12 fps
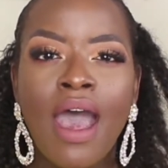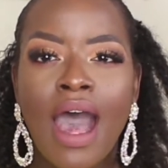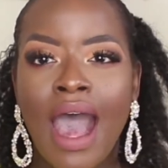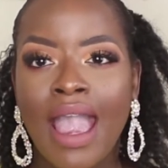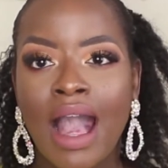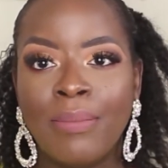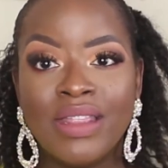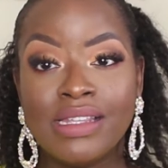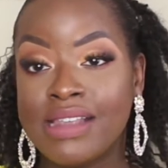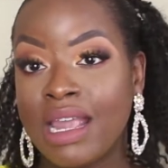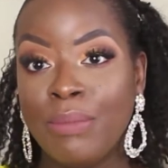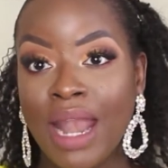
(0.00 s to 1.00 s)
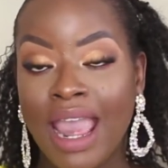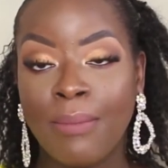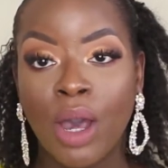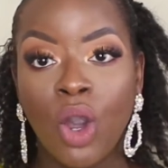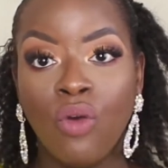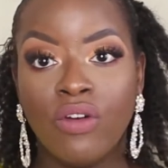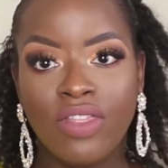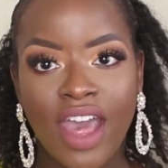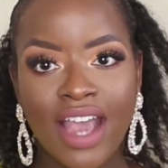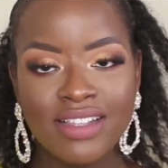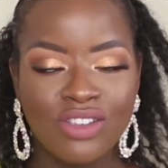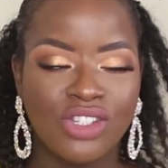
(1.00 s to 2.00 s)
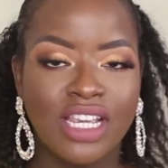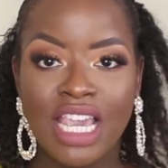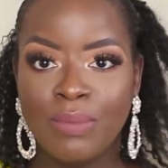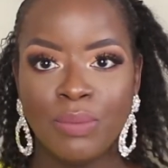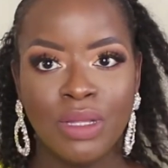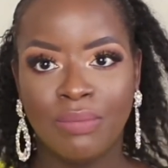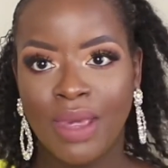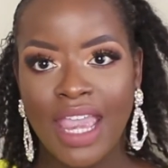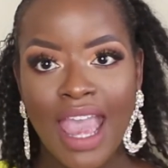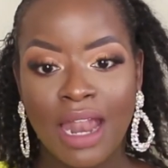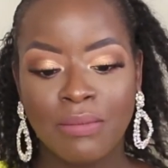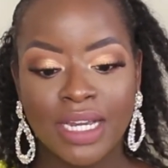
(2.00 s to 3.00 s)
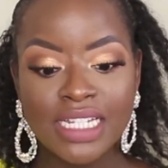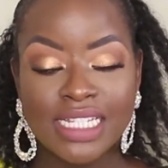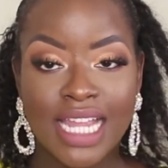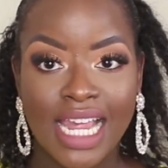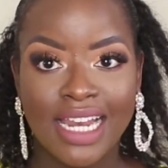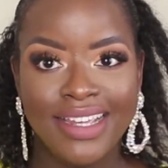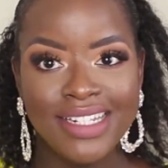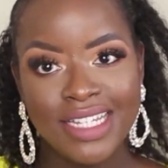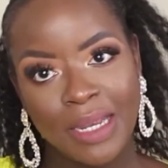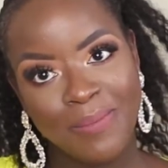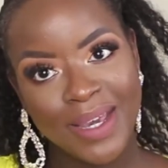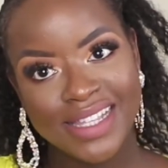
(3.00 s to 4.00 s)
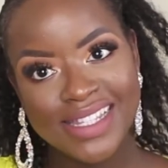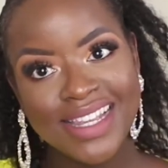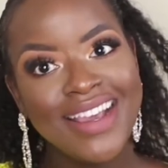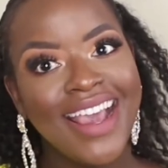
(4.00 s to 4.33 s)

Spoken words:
I am the same name over there just to keep up with me and my daily tidbits.